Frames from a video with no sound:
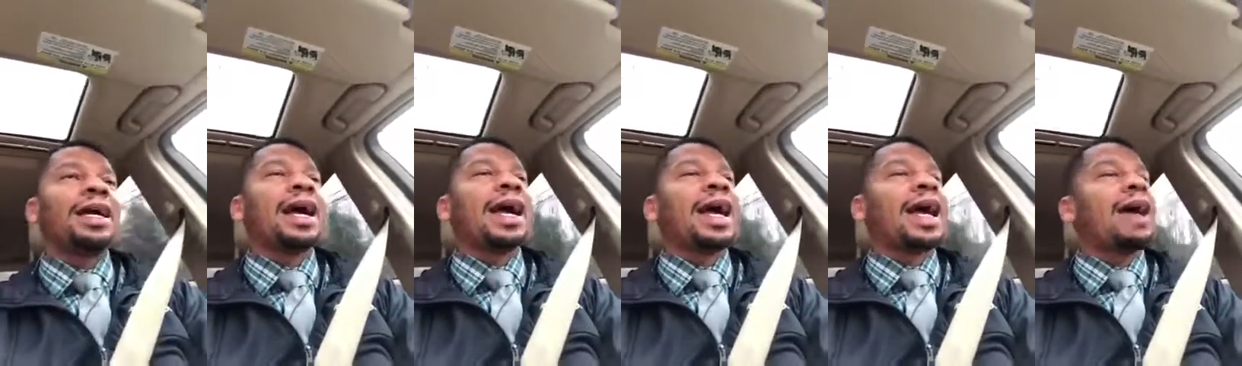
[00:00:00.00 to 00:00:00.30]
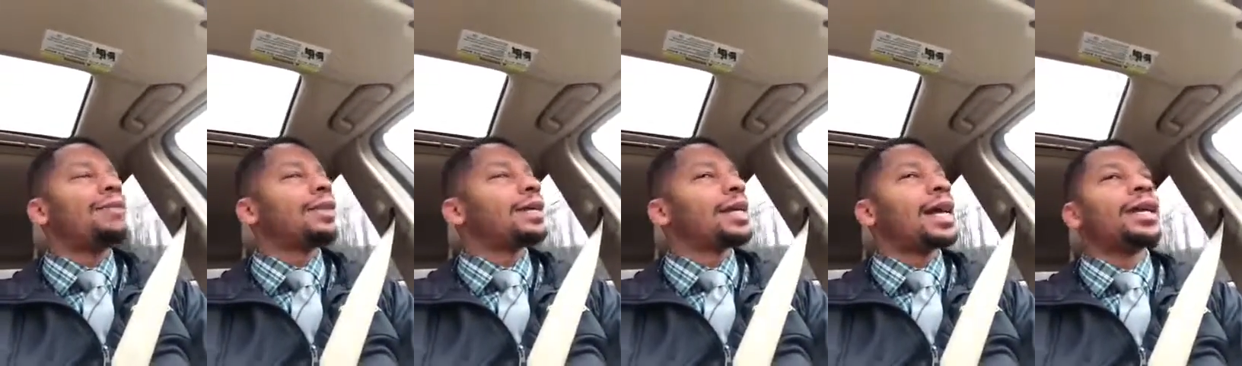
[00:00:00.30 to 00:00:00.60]
I
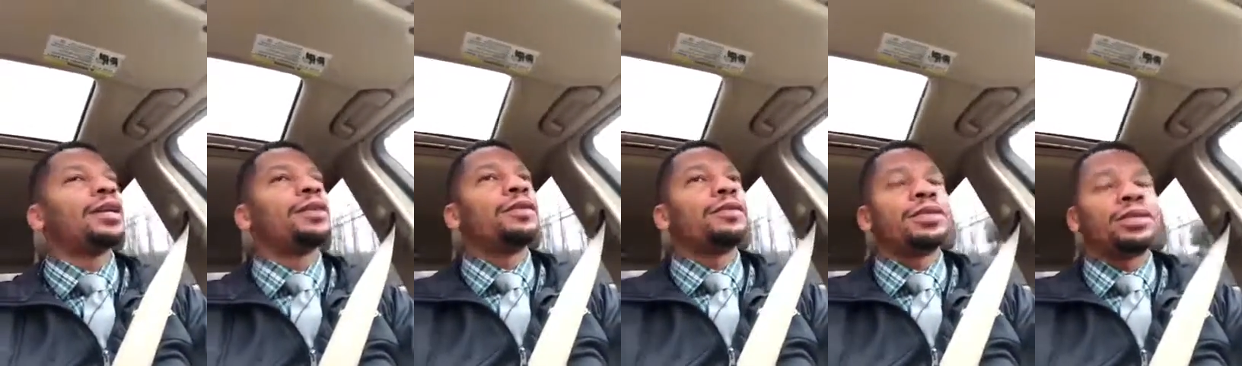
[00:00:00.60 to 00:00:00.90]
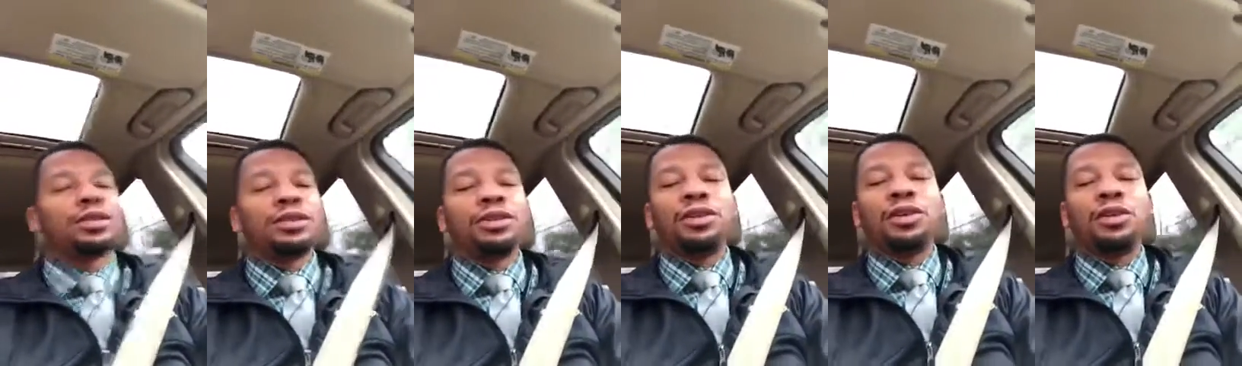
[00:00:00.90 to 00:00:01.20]
haven't gotten over
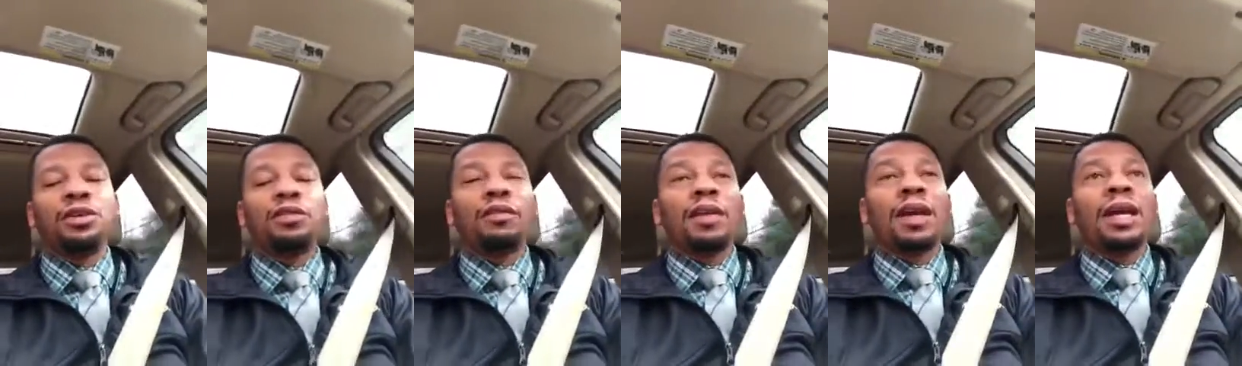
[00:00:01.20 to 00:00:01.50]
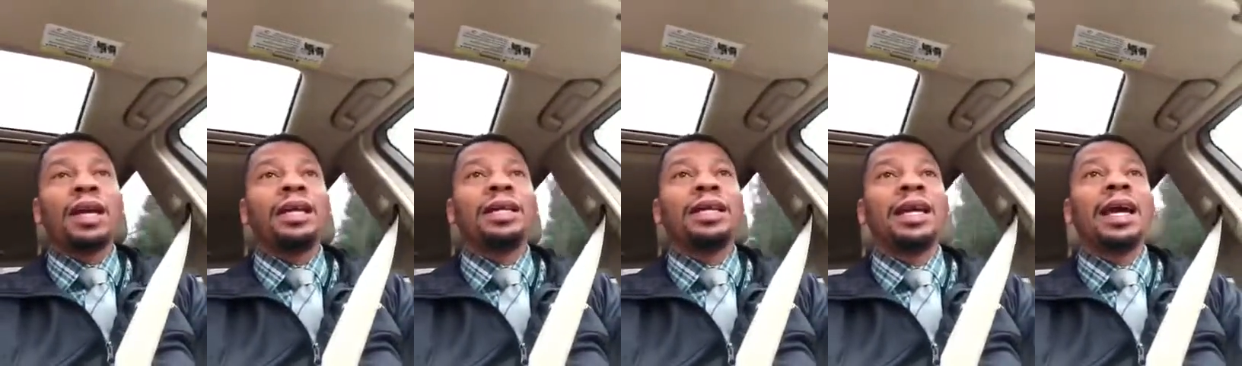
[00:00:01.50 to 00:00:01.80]
to
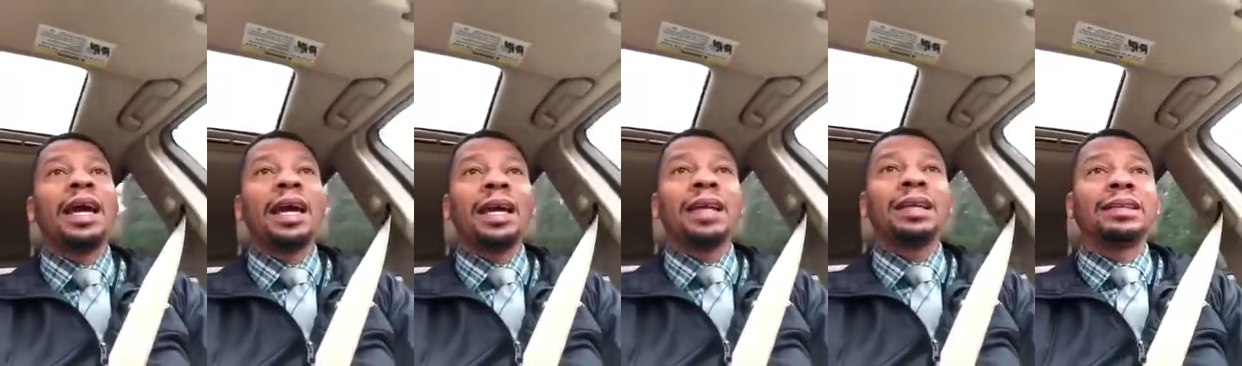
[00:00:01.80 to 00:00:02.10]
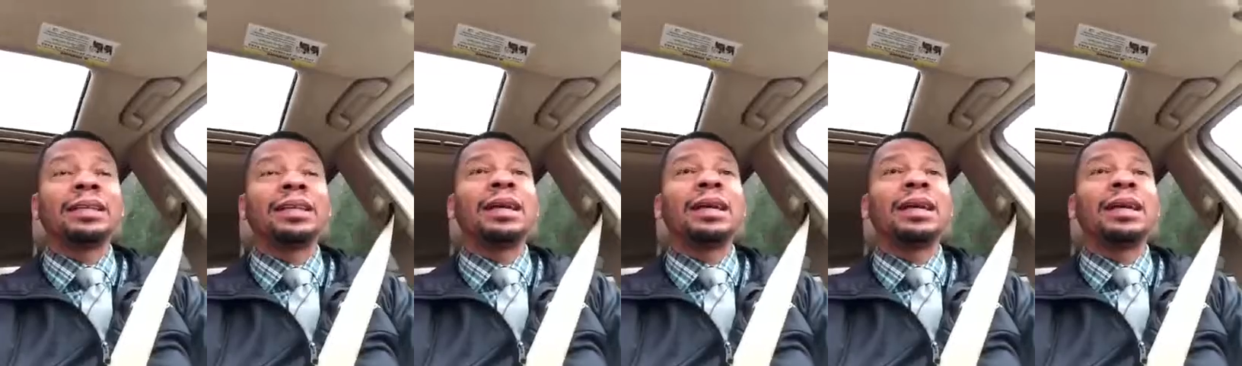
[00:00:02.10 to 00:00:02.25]
Ukraine yet,